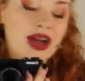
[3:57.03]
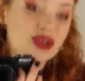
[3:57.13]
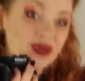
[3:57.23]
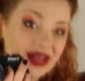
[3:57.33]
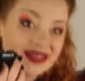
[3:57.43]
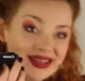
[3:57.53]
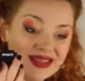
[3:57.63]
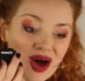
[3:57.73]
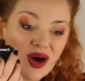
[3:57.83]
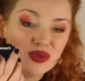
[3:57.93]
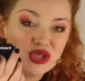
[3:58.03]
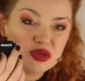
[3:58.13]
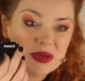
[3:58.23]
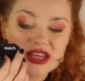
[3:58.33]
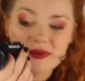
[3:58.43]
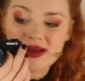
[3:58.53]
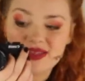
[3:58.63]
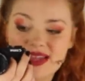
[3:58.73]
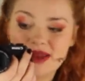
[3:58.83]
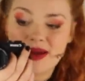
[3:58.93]
I just realized I did that whole spiel
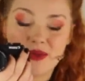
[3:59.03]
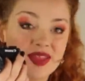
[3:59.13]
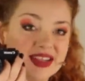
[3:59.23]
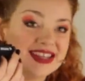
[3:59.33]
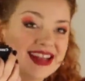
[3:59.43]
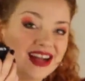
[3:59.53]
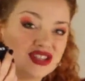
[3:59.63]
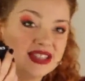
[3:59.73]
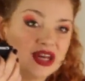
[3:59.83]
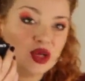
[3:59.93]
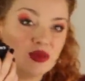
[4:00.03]
about scent memory and then didn't actually tell you